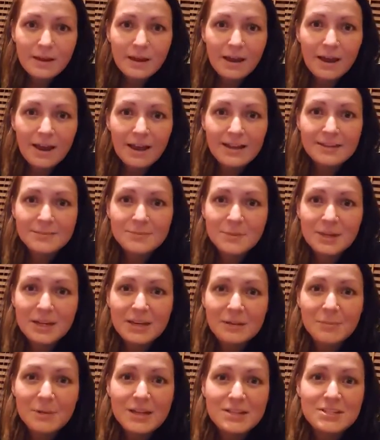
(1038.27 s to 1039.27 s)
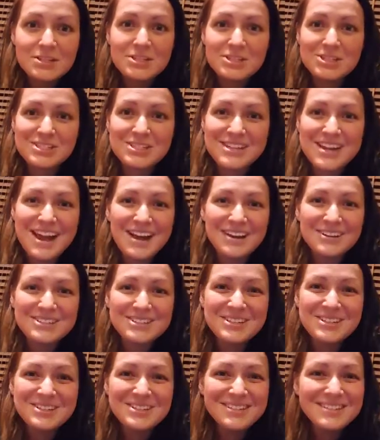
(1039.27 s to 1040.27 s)
I'm getting messages now,
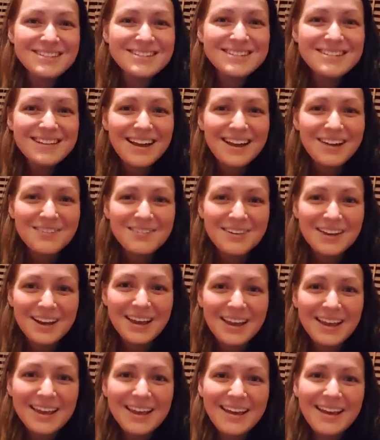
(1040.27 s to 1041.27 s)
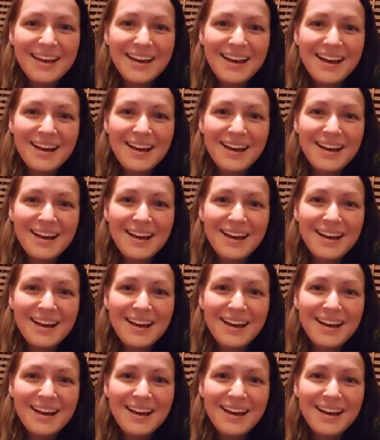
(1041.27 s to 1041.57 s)
so kind of funny. But